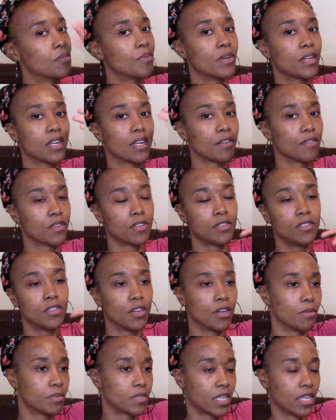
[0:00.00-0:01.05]
whatever, you know
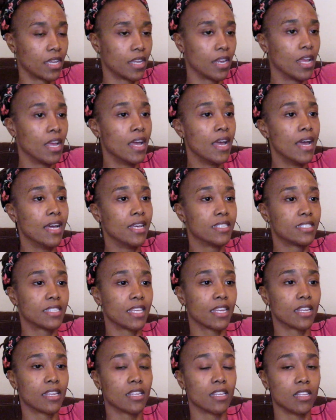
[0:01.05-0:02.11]
what I'm saying,
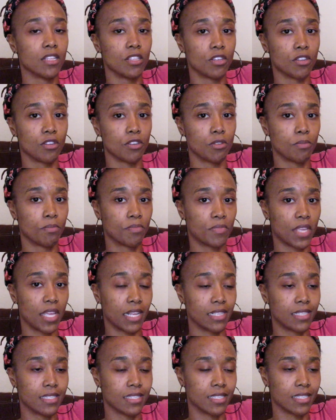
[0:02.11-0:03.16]
instead of the little
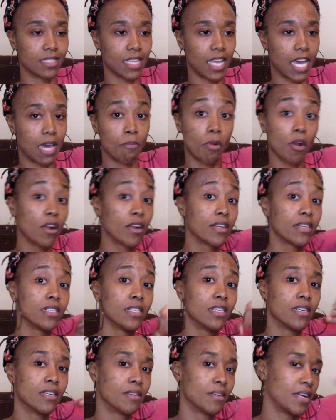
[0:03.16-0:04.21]
things to the side,
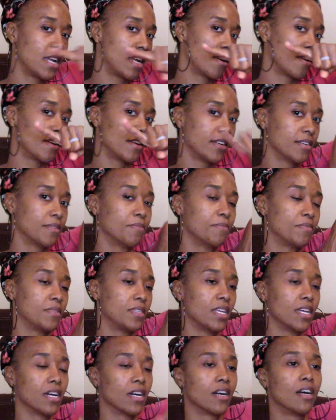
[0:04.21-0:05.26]
pergola area,
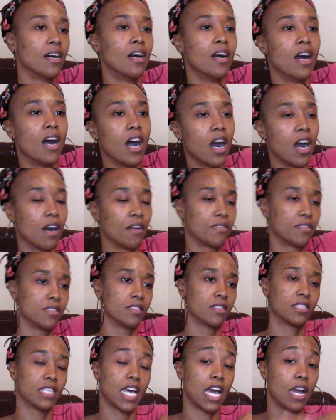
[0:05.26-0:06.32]
yeah, off to
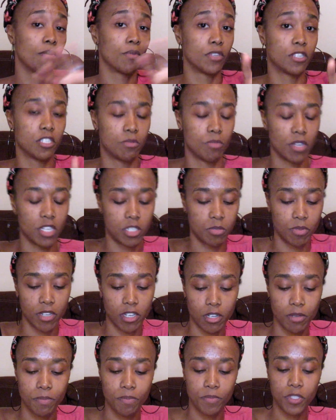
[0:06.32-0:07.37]
the side, which is much
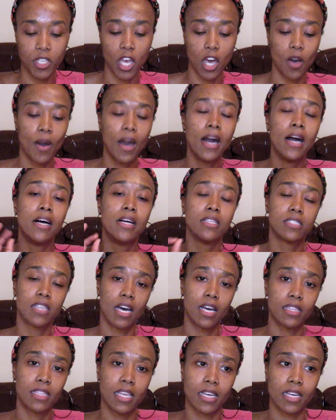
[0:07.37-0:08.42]
bigger. So
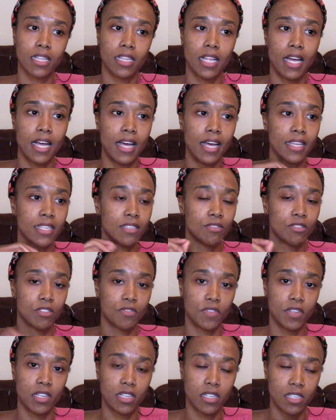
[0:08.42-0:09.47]
taught that class. It was a
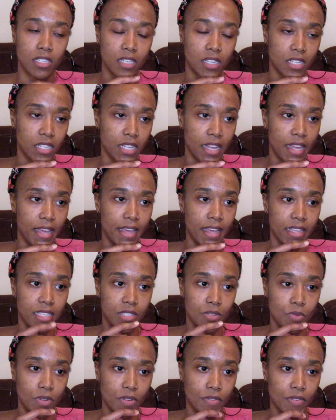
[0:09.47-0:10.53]
very good class.
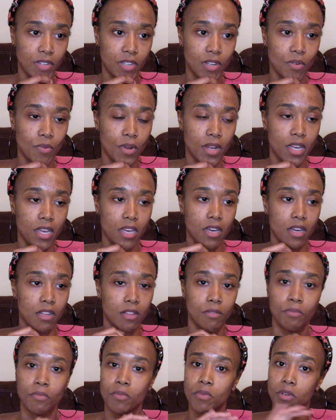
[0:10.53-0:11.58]
It went very
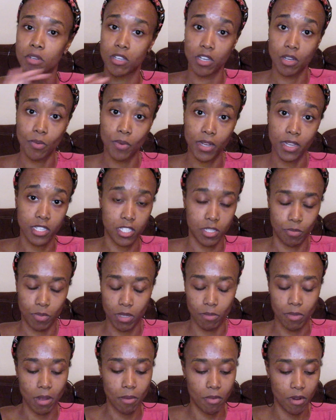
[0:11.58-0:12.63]
well. Good way to
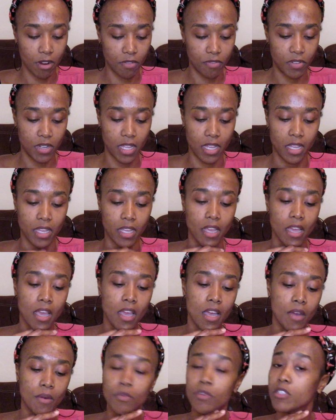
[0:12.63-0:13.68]
spend my birthday
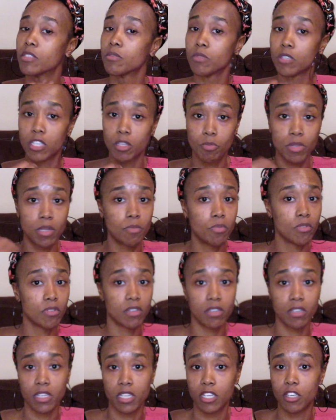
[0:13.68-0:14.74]
with some good people,
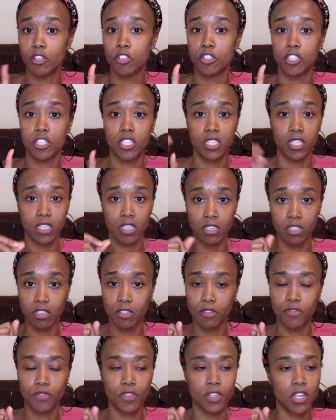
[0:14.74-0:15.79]
good energy, get a
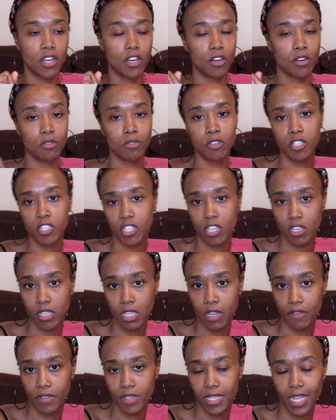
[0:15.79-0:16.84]
good flow, share
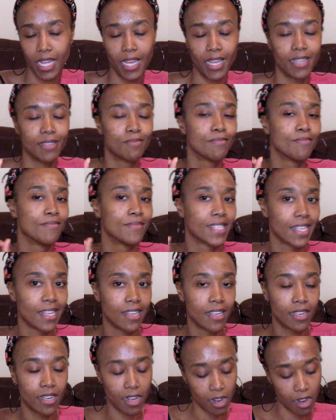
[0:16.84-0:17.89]
love and light,
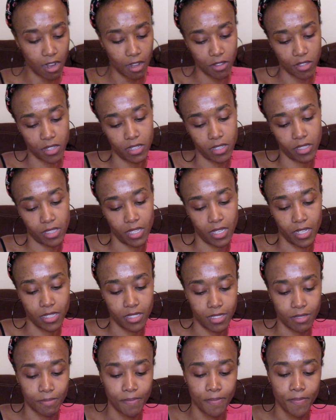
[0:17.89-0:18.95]
all the good things.